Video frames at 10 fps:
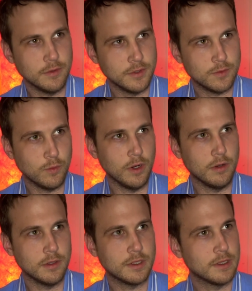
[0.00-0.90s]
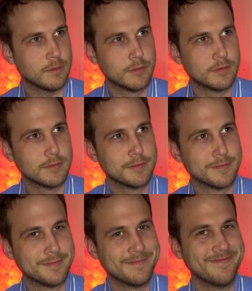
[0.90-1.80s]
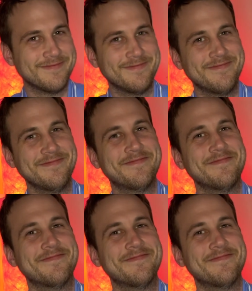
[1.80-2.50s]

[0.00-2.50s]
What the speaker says: Just wear it all the time.